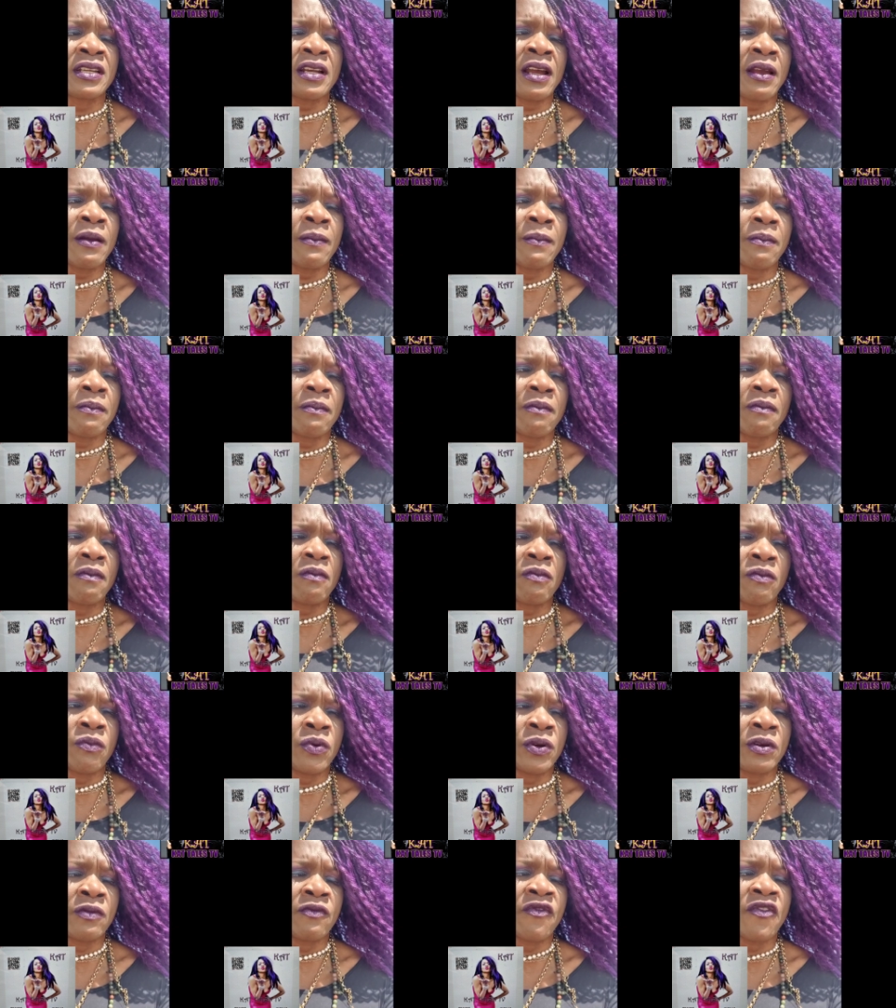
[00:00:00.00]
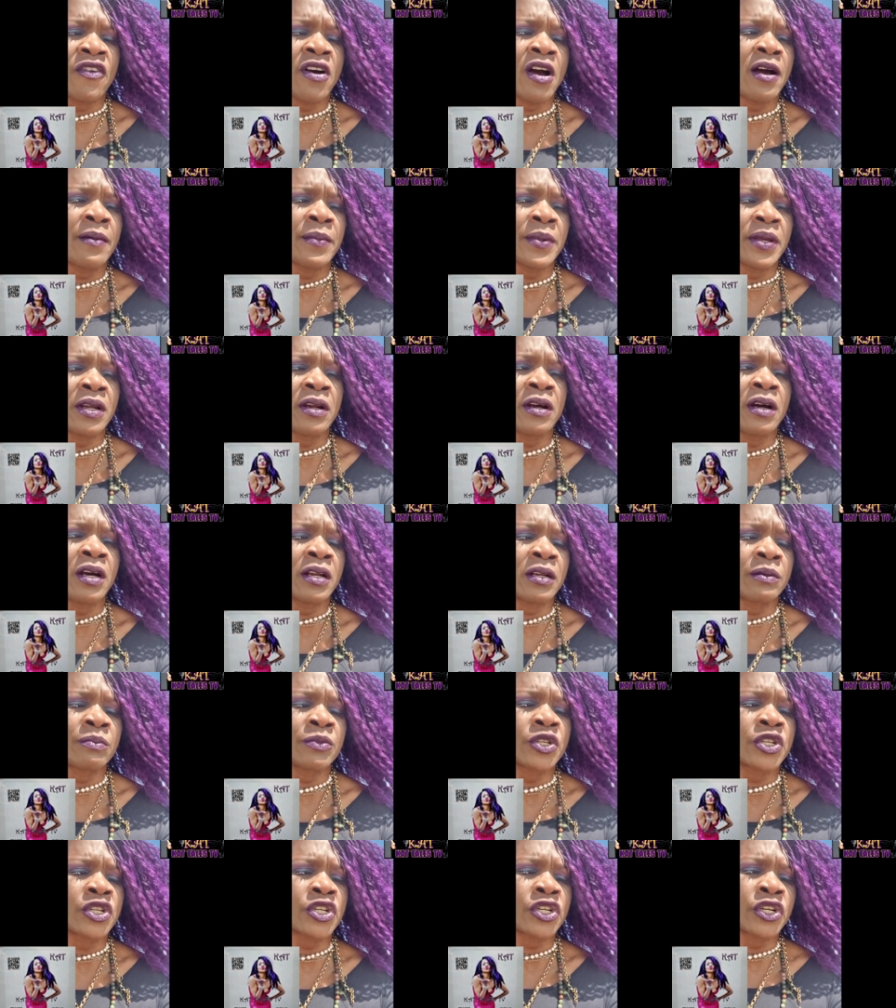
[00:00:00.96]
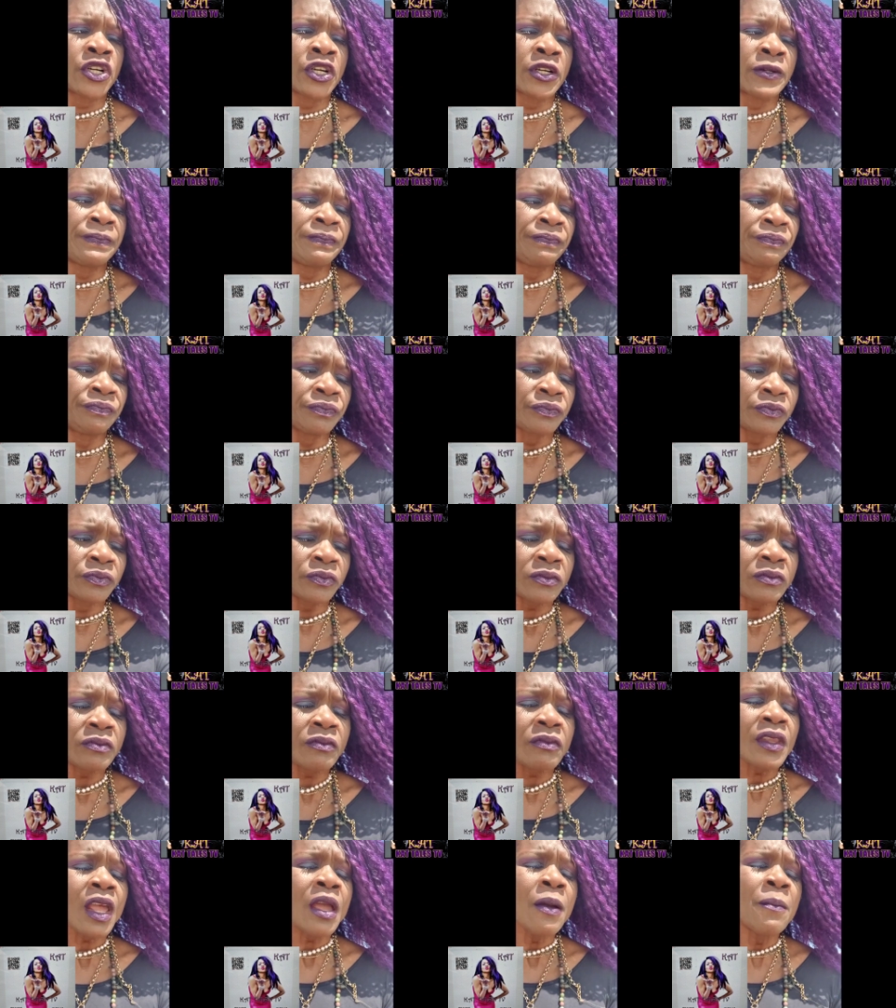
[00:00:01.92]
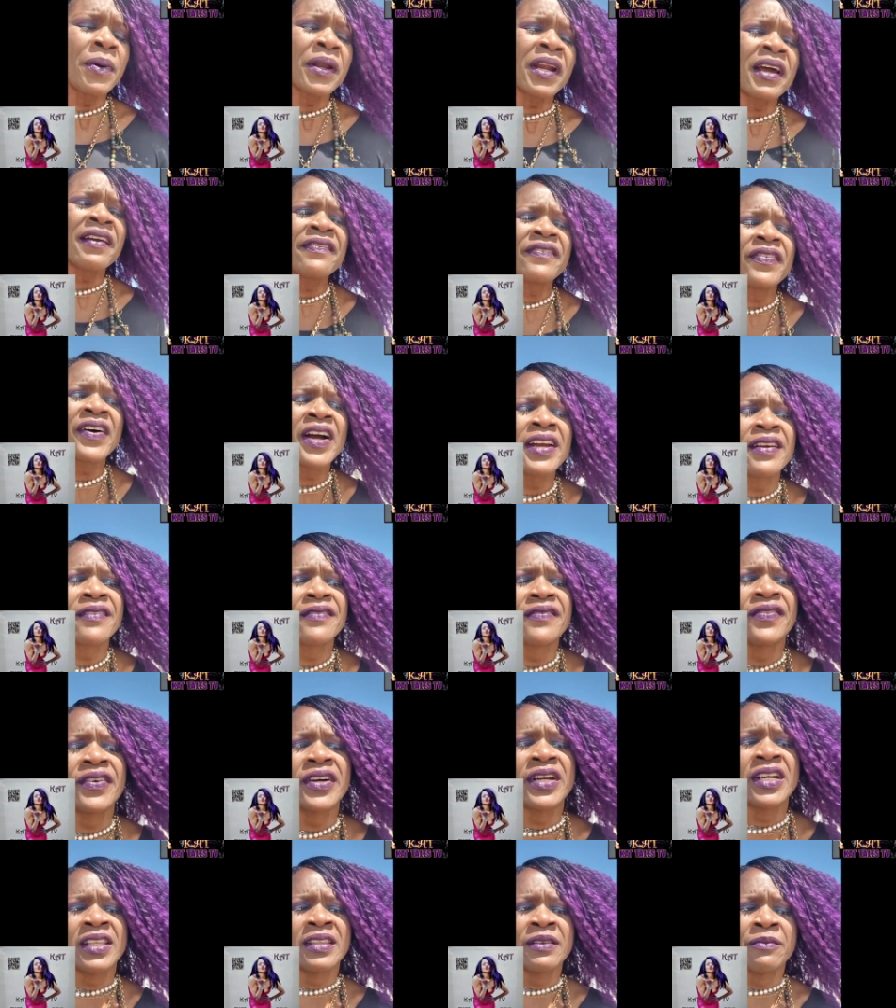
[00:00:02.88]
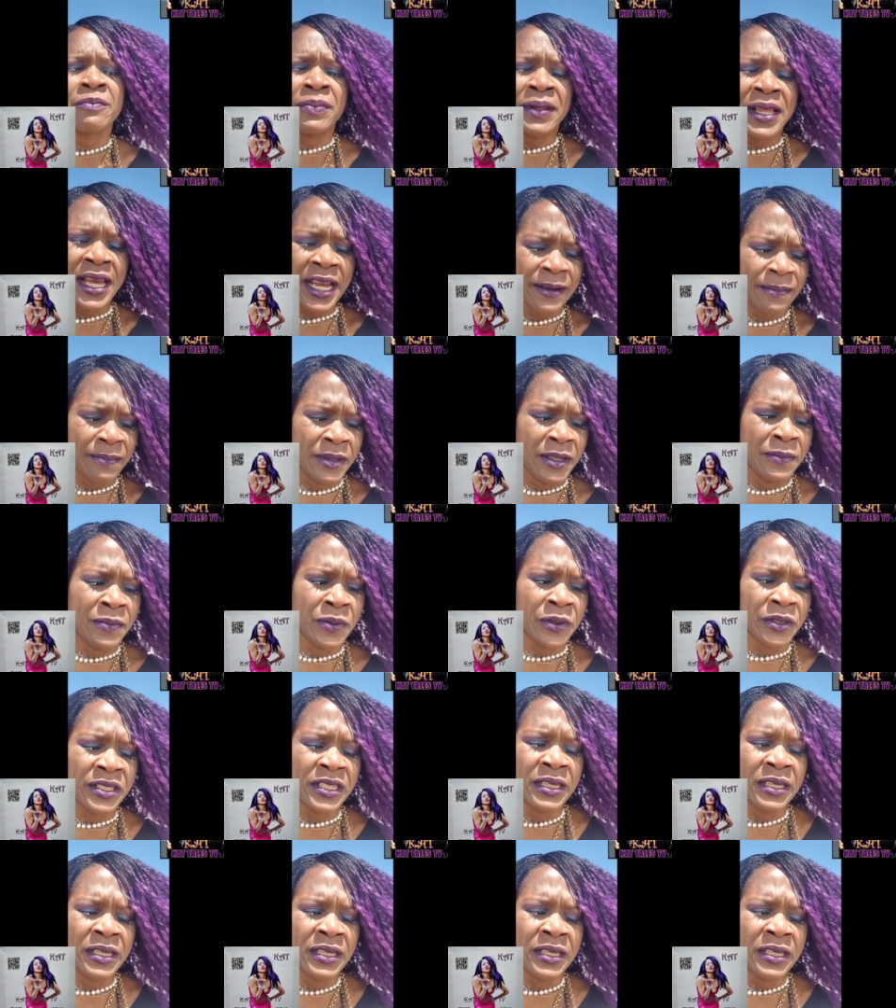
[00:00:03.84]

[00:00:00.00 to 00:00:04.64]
that I would vomit on, I'm sure. But I find it funny that black people